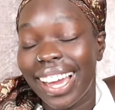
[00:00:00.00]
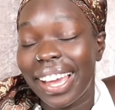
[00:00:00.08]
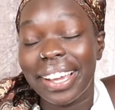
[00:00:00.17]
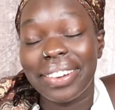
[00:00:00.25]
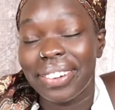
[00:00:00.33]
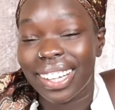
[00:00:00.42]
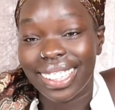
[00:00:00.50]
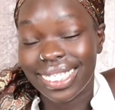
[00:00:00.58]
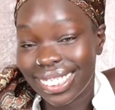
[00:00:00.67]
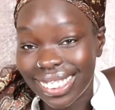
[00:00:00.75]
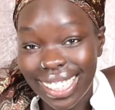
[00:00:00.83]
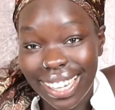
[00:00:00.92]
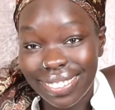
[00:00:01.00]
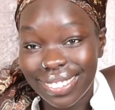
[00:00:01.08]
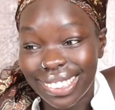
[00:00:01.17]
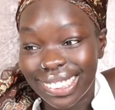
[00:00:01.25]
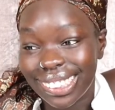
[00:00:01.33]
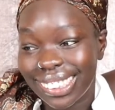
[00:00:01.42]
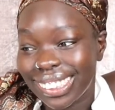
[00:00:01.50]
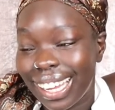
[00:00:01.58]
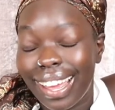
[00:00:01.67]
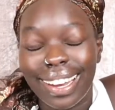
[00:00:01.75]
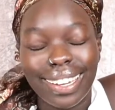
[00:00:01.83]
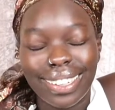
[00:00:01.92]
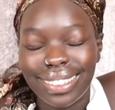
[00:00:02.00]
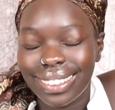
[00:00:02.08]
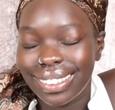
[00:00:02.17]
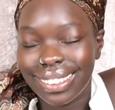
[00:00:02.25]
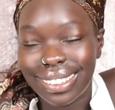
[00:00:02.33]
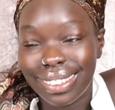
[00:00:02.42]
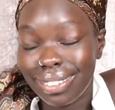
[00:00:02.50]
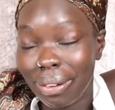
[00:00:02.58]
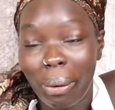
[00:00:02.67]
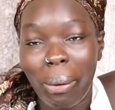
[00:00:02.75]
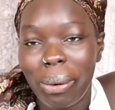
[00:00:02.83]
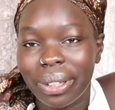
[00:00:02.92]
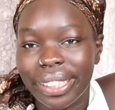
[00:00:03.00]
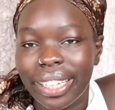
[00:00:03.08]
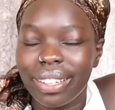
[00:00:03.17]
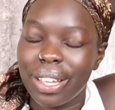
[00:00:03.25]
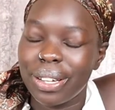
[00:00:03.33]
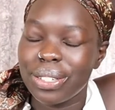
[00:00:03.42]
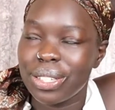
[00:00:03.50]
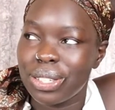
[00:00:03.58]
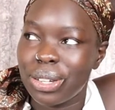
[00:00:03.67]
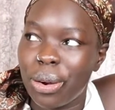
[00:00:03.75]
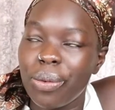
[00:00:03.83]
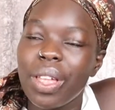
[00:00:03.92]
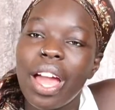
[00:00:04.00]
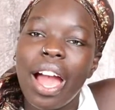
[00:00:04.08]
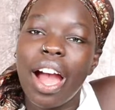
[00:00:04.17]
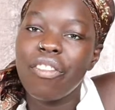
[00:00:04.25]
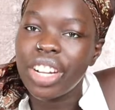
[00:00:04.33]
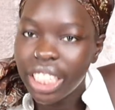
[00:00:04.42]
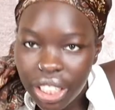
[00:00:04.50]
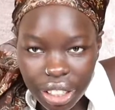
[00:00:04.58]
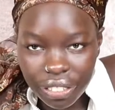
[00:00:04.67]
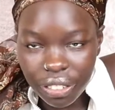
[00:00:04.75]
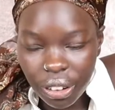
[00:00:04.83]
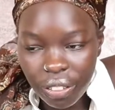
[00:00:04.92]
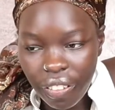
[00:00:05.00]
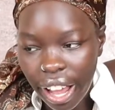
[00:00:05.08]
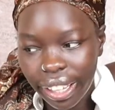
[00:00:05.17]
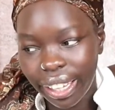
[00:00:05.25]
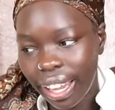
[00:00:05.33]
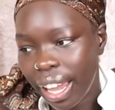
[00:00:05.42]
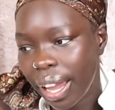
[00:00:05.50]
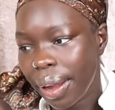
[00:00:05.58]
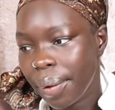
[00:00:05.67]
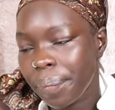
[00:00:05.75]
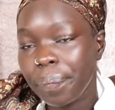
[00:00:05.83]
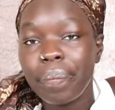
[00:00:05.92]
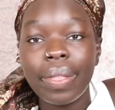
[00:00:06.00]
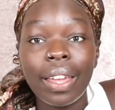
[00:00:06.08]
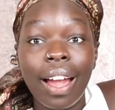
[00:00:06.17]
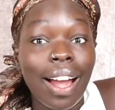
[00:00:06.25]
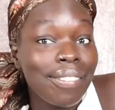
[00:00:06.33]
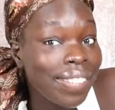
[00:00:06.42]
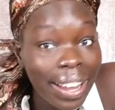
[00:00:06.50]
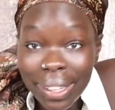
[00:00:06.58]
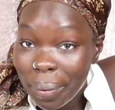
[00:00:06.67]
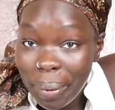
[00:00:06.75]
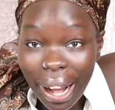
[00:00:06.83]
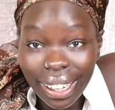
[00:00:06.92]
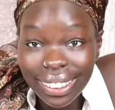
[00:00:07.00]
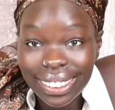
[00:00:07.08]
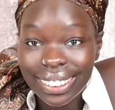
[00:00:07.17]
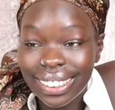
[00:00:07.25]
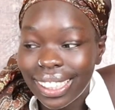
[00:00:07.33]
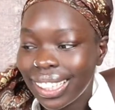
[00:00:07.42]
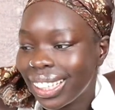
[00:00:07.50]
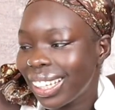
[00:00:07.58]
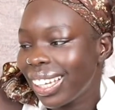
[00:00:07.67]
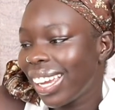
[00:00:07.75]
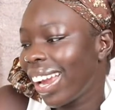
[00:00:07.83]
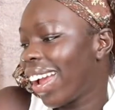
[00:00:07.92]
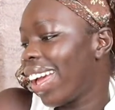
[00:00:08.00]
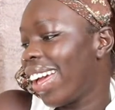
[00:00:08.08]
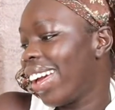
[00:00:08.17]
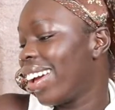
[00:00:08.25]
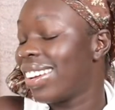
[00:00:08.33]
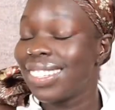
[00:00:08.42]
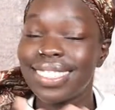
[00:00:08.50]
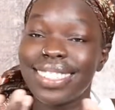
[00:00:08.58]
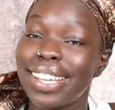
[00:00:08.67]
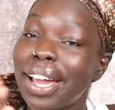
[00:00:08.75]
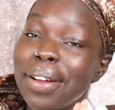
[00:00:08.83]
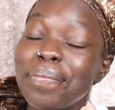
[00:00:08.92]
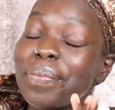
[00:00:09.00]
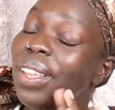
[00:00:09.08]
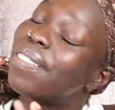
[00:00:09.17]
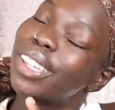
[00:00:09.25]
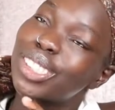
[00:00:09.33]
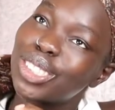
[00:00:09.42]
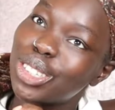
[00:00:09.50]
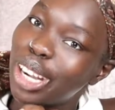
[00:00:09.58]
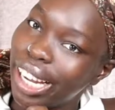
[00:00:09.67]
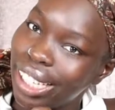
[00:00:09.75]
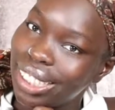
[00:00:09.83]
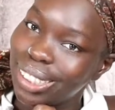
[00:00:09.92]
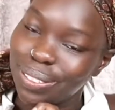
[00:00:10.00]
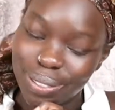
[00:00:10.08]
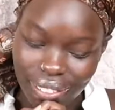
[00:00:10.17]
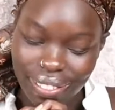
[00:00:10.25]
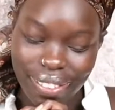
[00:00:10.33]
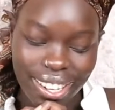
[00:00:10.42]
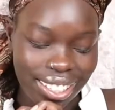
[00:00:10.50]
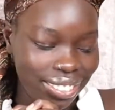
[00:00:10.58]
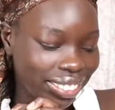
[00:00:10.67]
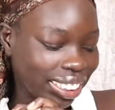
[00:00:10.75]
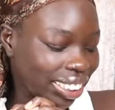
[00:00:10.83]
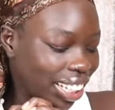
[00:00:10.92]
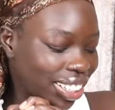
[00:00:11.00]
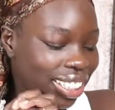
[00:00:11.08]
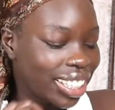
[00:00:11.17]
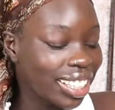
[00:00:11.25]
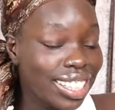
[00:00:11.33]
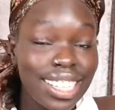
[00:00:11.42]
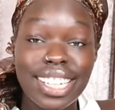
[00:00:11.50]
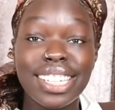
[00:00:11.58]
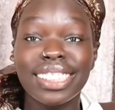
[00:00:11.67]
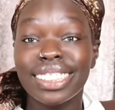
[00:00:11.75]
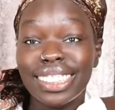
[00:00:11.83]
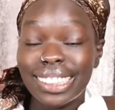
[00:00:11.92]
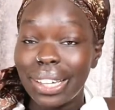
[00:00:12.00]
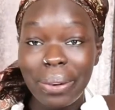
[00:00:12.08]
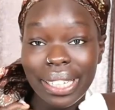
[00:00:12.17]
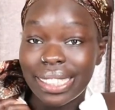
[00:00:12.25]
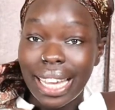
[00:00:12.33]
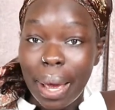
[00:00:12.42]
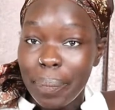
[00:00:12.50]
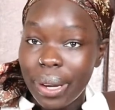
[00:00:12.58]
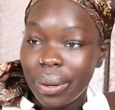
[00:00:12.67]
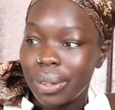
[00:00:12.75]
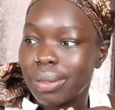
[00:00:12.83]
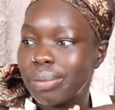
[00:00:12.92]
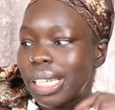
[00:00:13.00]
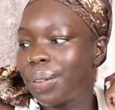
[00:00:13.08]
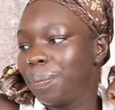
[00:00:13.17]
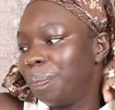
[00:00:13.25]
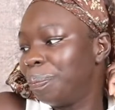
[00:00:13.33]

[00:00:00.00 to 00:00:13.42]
I can work as a staff nurse and the whole entire thing. So I'm very grateful it finally came. I'm finally practicing, and yeah, feels great. Very, very good. So what's happening with me?